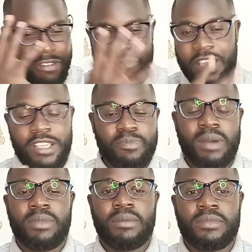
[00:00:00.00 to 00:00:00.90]
with the face
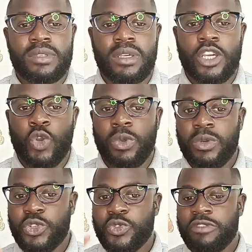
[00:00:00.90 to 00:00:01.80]
problems, we
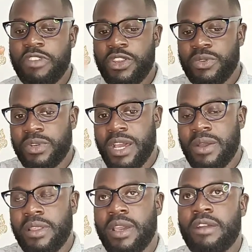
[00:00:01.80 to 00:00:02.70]
will do a video
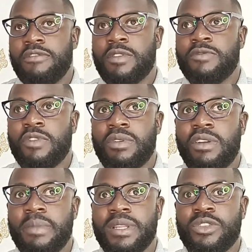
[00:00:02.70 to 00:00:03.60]
down there. For, for
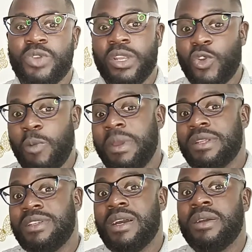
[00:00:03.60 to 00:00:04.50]
comment, you can
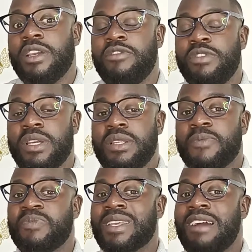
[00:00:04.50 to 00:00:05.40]
comment down if you need
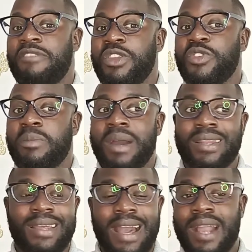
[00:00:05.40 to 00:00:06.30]
a video
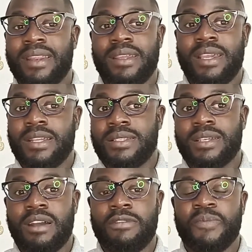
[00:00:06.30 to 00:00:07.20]
about the acne
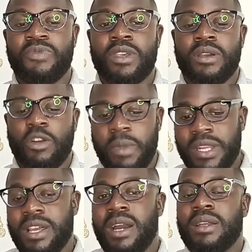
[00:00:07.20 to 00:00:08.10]
itself.
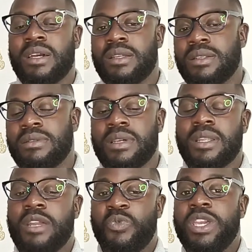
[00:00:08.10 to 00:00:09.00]
Comment down and,
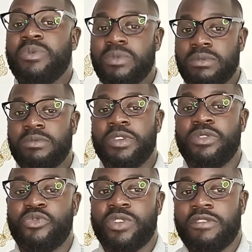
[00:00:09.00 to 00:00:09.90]
and we will
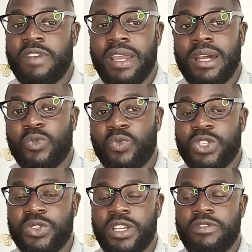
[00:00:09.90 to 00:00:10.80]
read through and find out
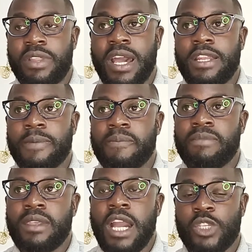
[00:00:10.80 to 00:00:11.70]
what you need for that.
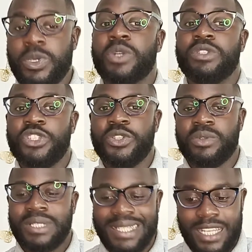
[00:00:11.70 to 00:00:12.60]
As we
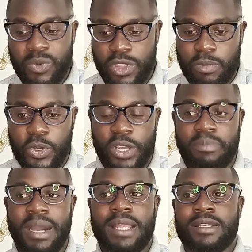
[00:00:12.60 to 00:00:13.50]
continue dealing with the hormone
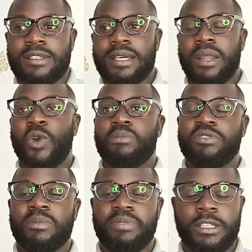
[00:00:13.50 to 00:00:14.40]
imbalance at home,
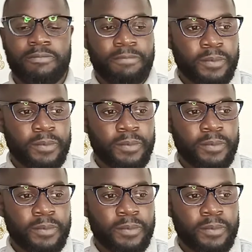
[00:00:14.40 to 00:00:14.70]
simply,